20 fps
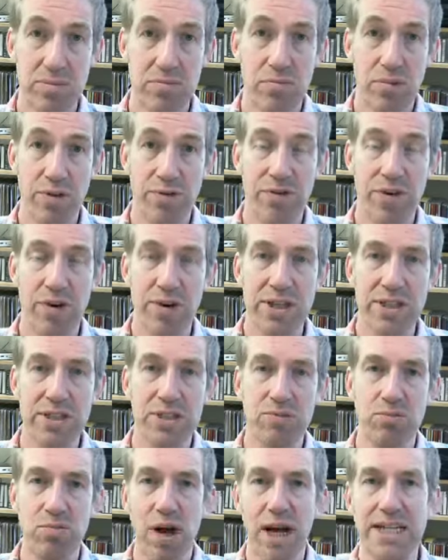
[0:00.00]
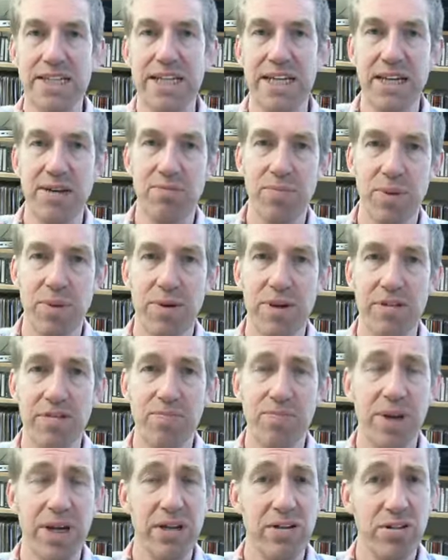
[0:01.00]
referring to writing
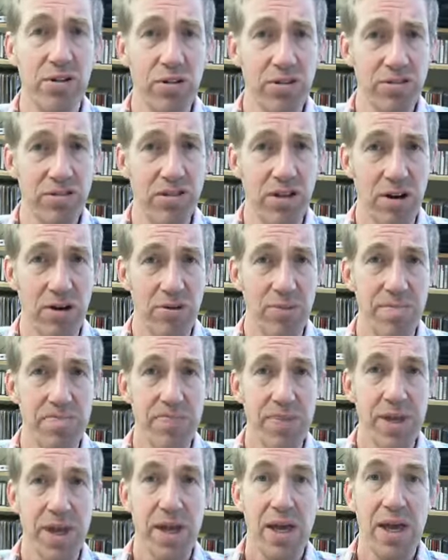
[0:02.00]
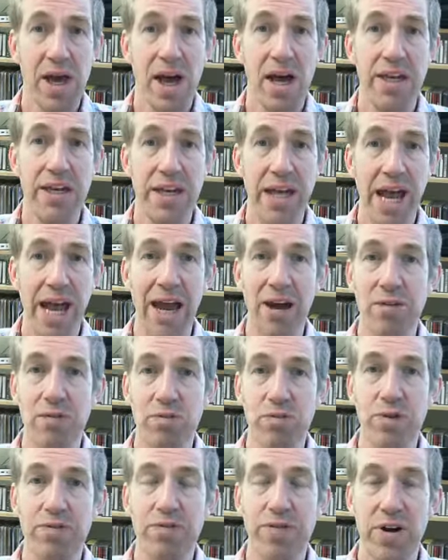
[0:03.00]
implement, but it's also a
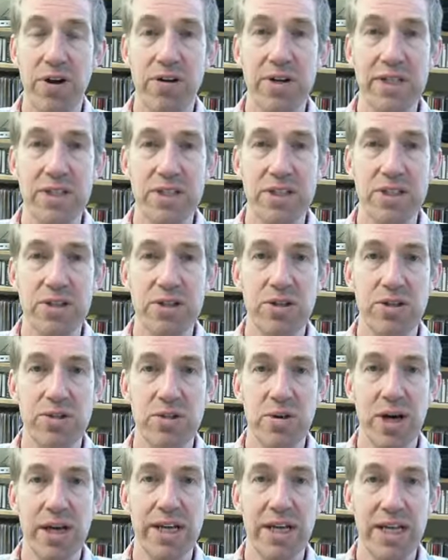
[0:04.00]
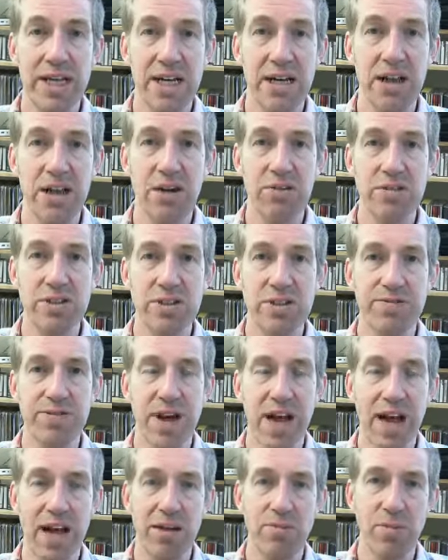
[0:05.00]
noun referring to an enclosure for
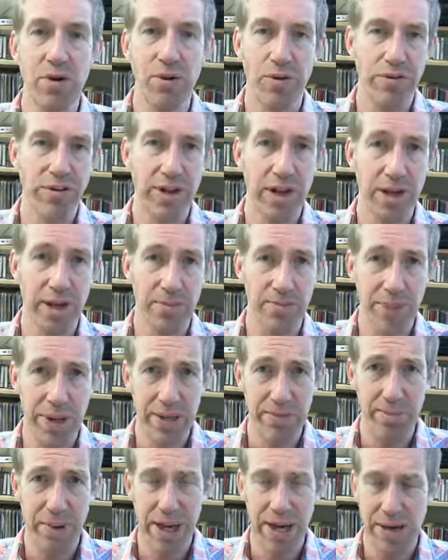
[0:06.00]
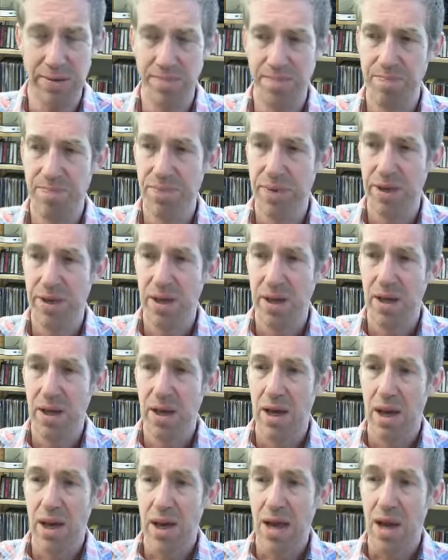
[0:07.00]
animals, like a pig pen.
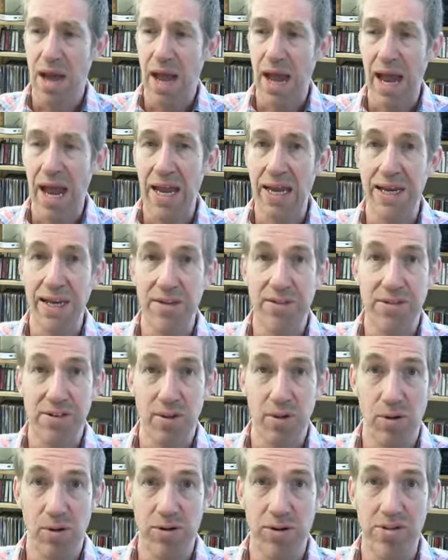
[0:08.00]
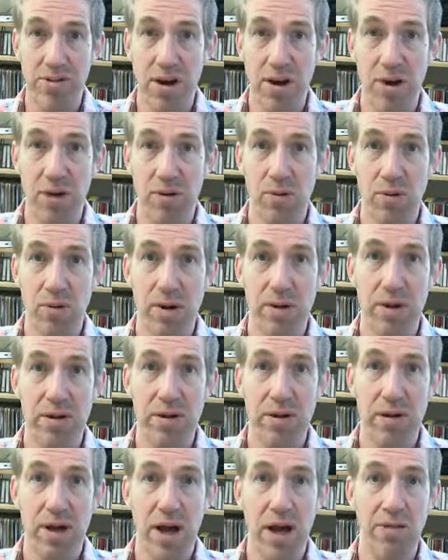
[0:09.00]
And it's also
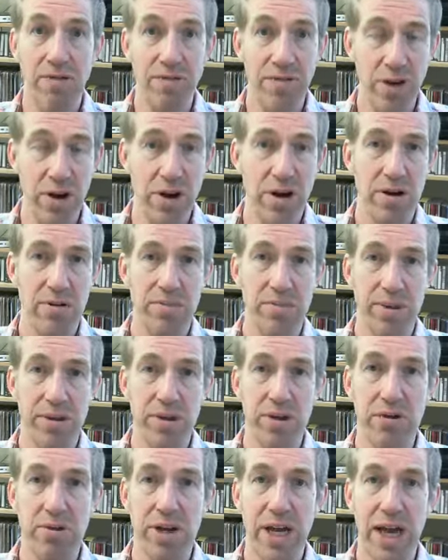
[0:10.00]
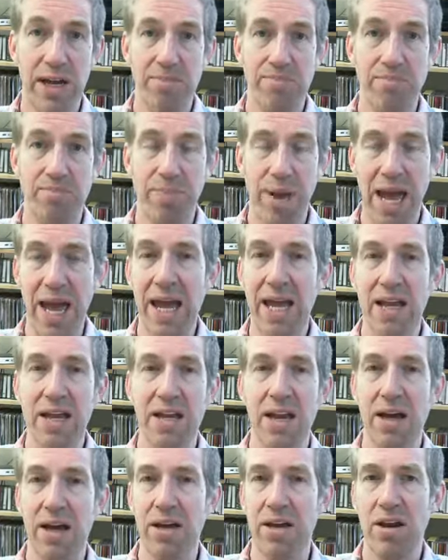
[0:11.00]
a verb. You can
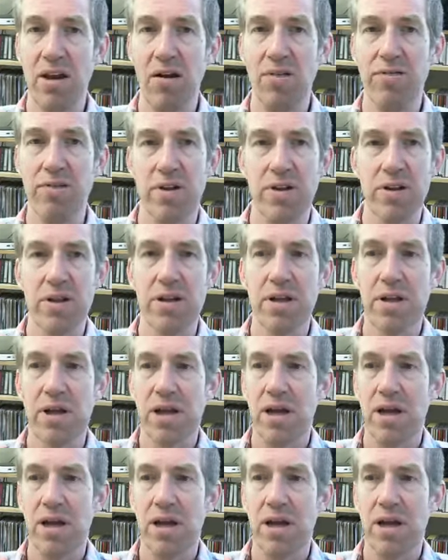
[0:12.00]
pen a novel.